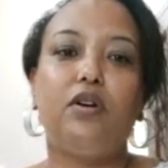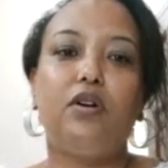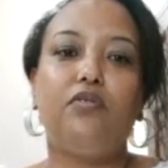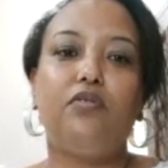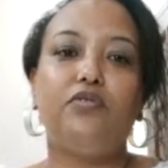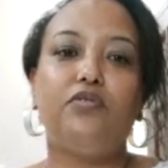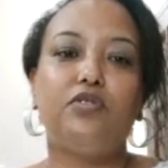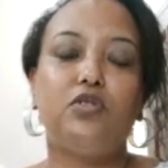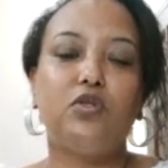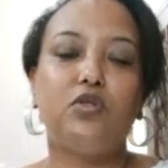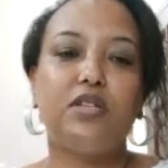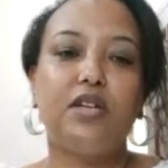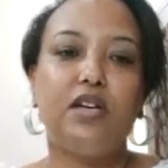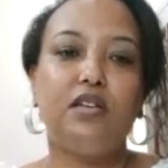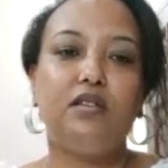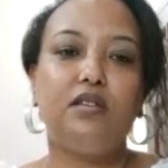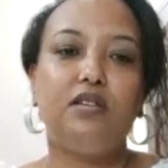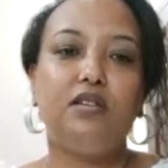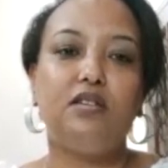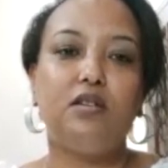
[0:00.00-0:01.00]

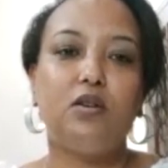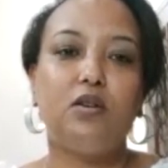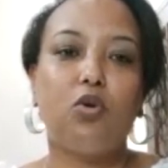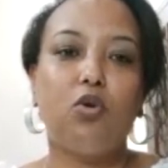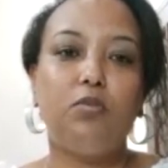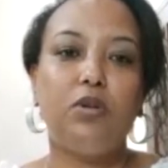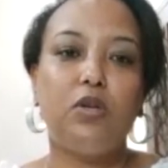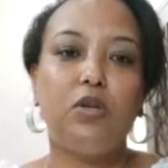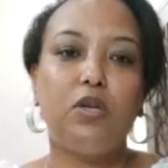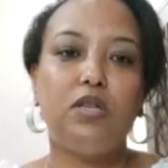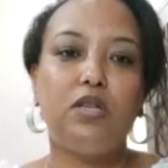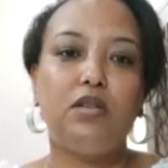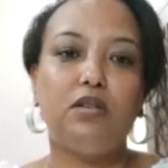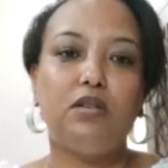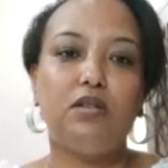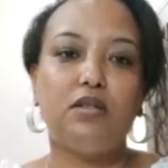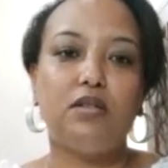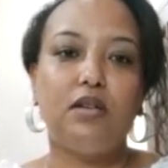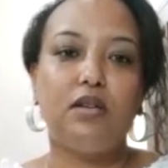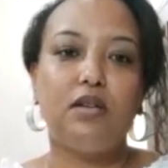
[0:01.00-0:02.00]
societies and
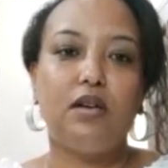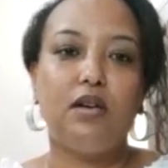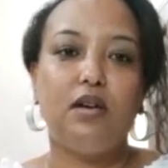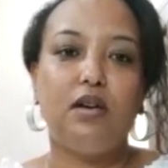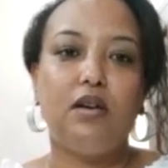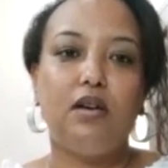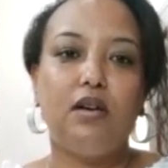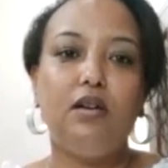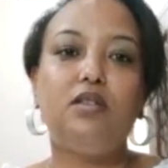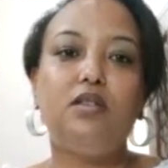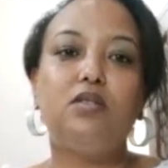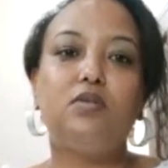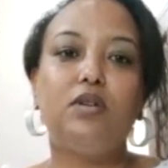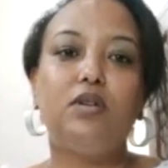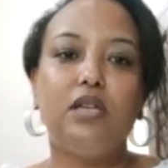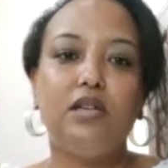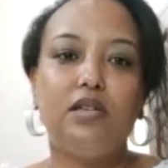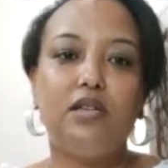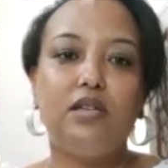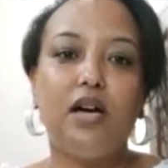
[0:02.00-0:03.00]
communities, it's
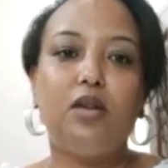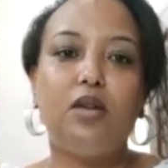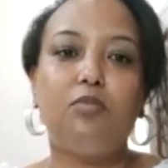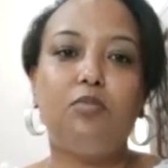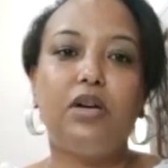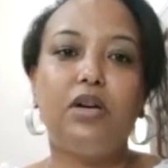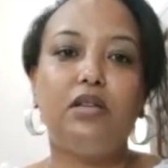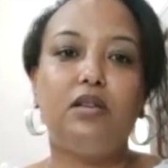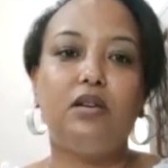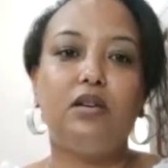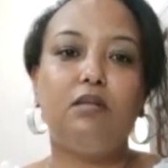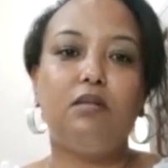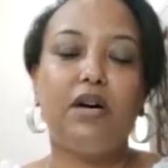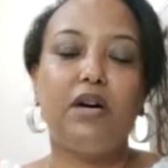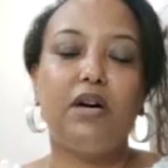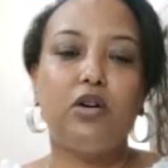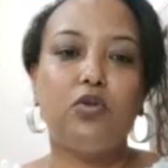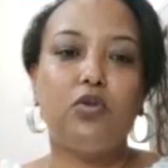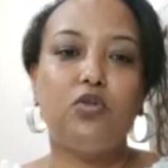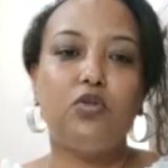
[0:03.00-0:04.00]
really done by the
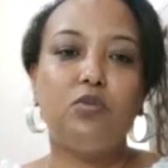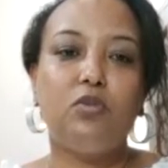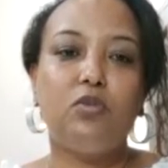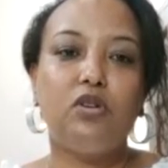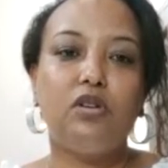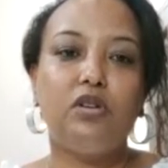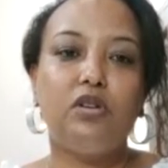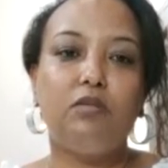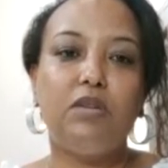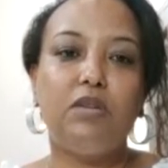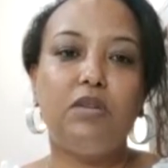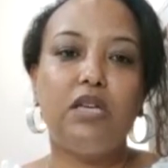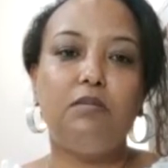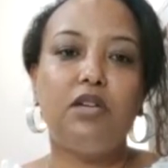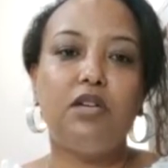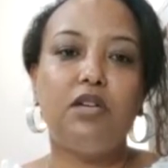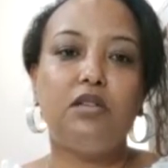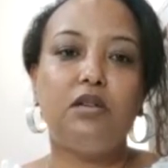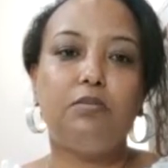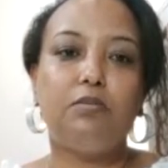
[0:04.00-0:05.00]
micro, small, and medium
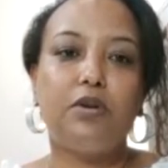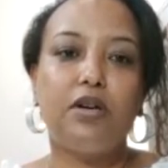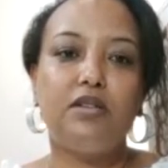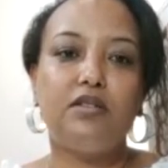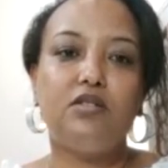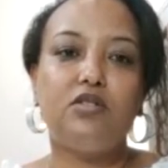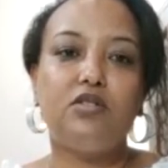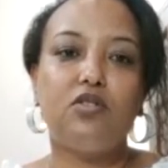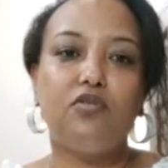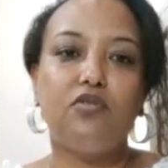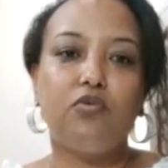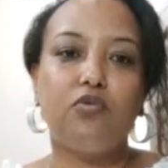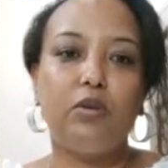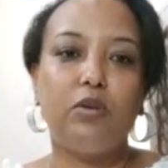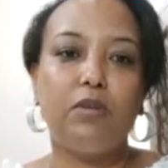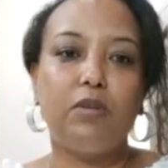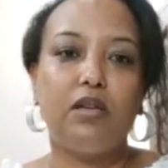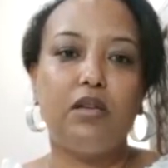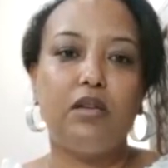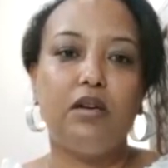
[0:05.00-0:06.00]
enterprises of
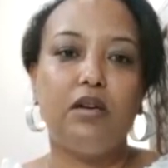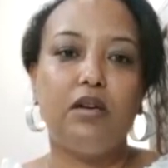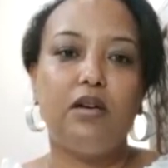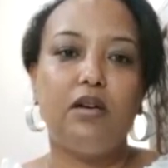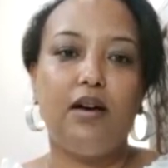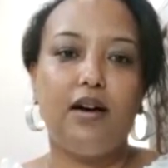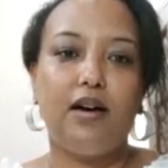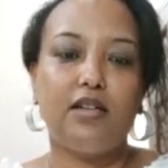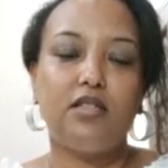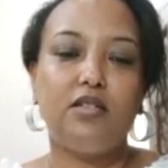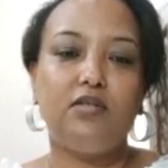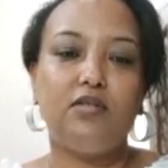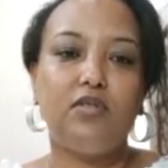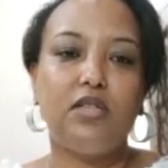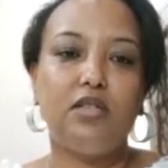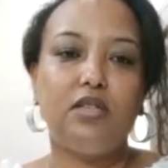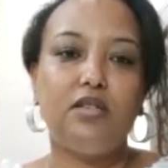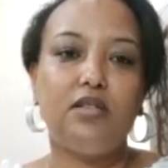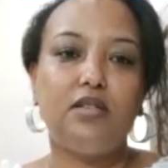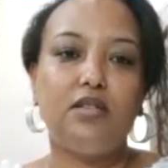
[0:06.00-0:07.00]
women
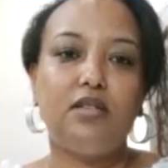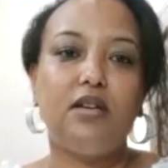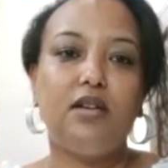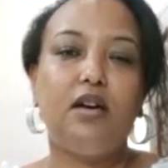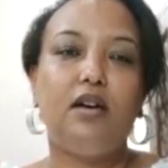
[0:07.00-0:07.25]
activities.